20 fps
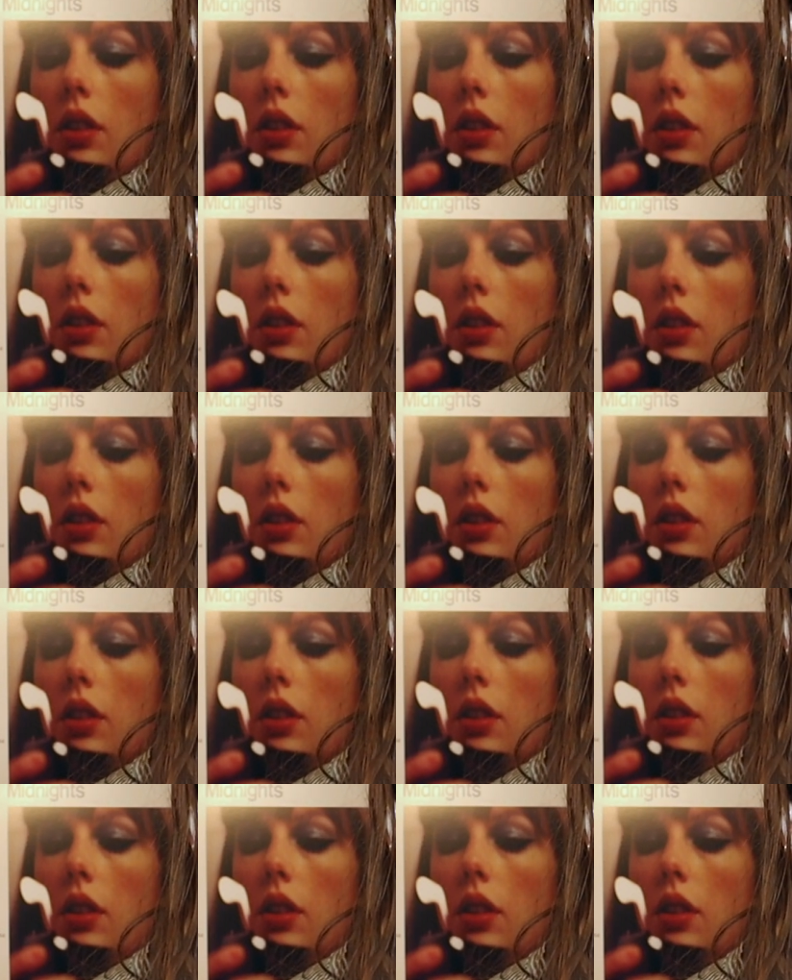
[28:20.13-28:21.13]

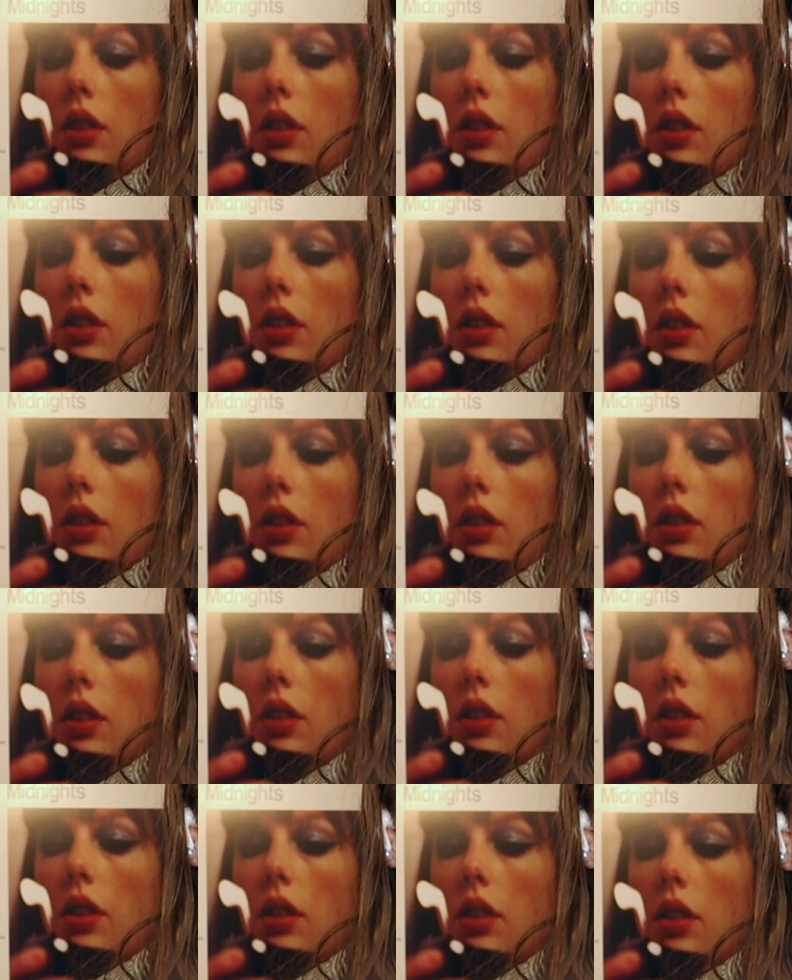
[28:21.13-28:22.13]

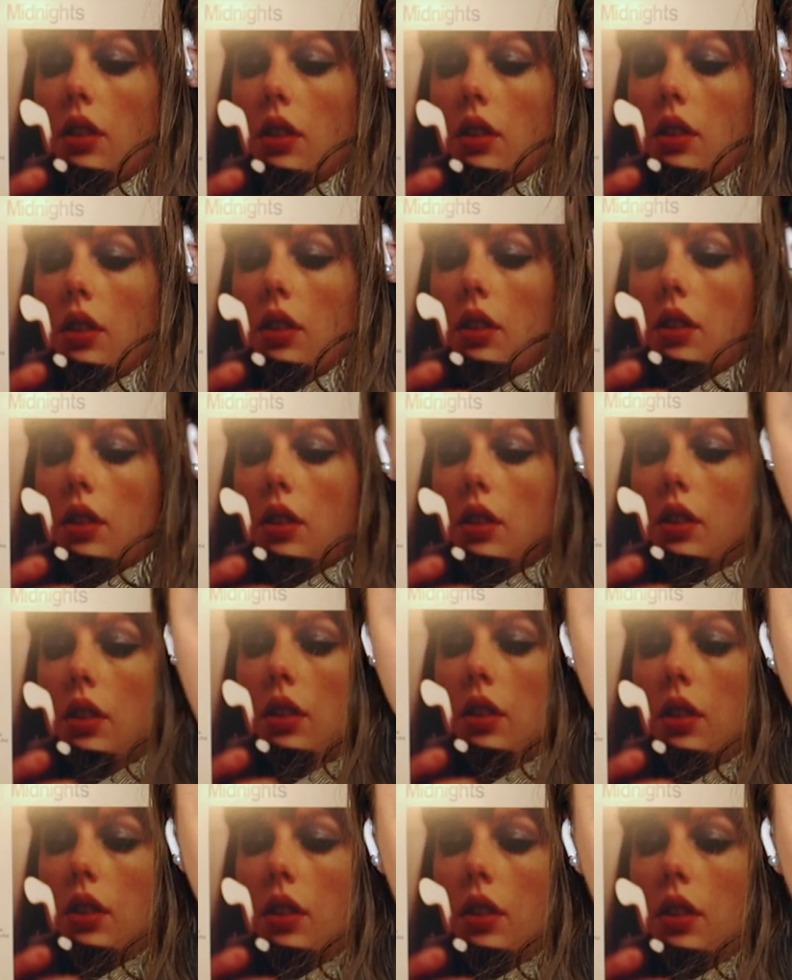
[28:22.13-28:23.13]

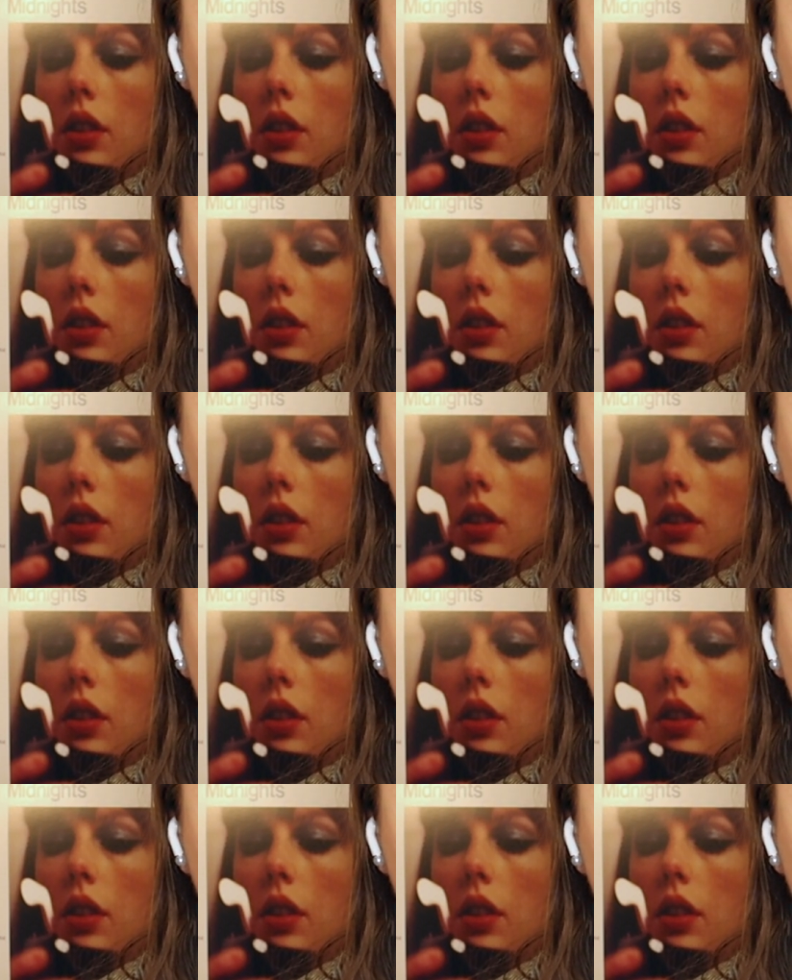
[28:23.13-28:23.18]
The person shown says nothing.